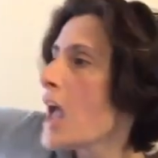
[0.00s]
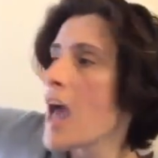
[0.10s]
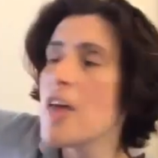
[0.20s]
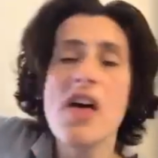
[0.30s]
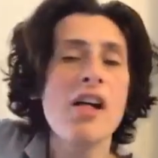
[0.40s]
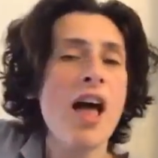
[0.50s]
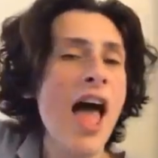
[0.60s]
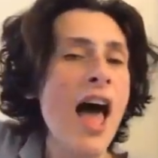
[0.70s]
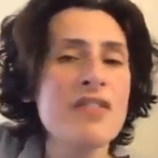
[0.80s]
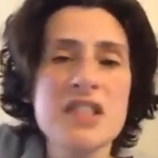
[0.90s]
And they'll
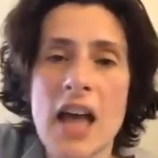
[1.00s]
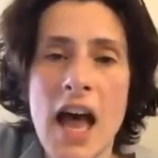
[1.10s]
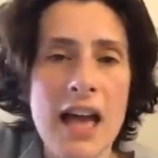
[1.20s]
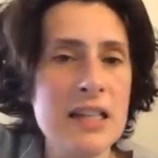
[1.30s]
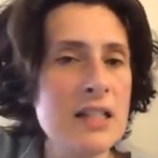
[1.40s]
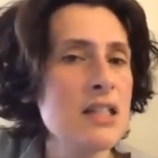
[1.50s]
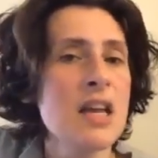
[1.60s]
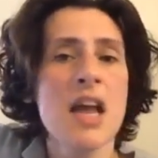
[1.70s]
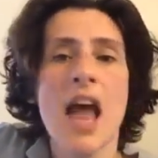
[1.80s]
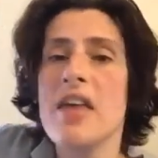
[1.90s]
have signs,
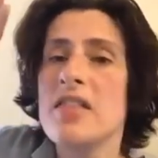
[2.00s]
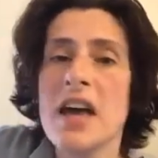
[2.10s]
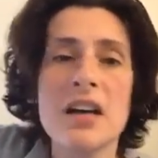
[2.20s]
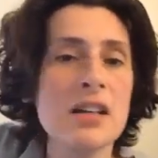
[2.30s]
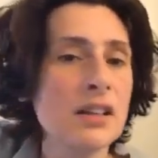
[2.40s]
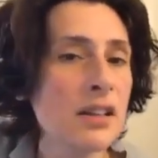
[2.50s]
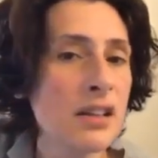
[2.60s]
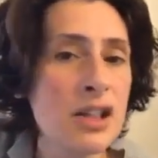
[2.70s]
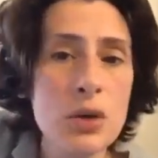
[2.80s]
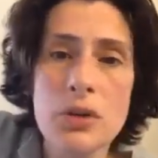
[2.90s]
and they'll
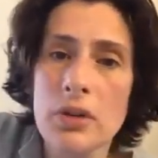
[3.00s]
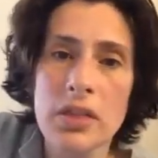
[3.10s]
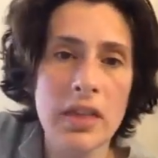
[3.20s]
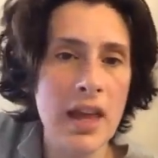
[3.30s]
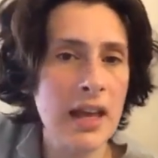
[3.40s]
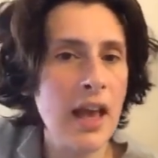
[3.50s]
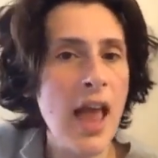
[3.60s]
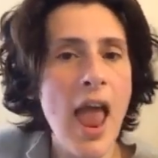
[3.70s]
do their thing,